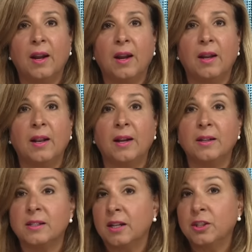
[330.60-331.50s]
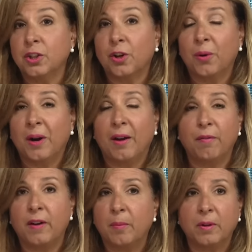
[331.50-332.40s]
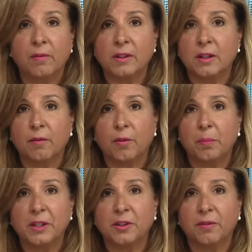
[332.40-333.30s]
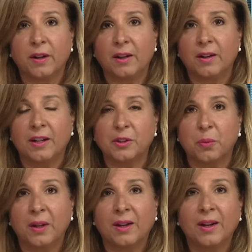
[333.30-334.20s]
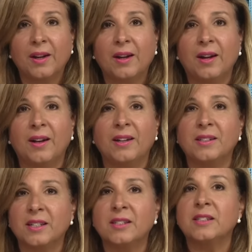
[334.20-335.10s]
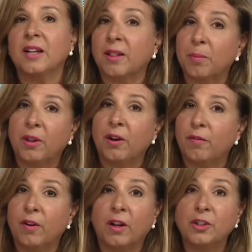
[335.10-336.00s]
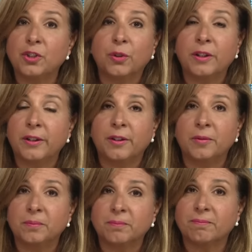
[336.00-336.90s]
and I intend to go. I have family visiting from Pennsylvania next week, and I intend to take them there for lunch or dinner.